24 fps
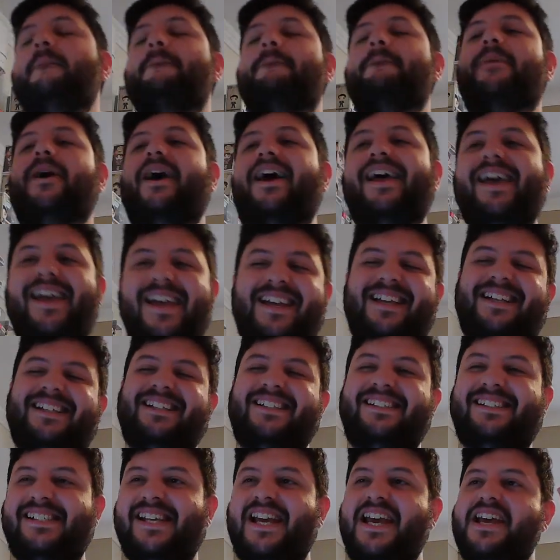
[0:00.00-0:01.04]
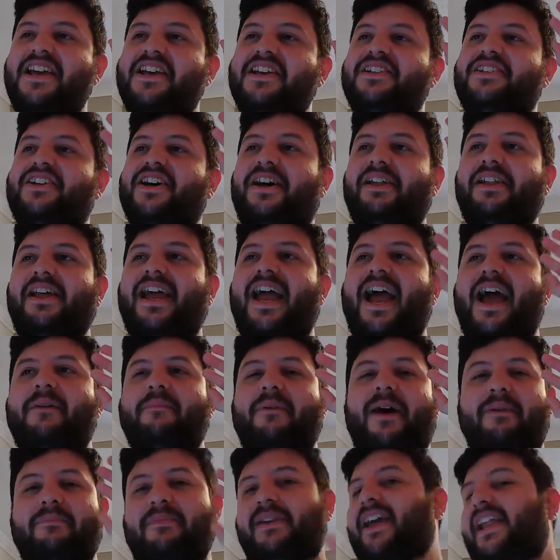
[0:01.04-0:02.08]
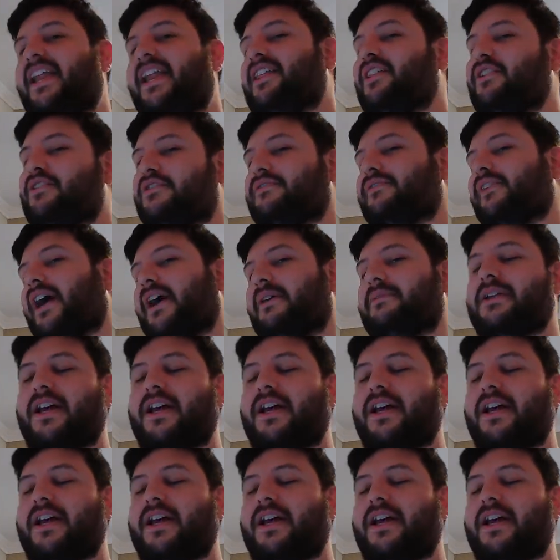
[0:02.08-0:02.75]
But so like I'm getting those vibes.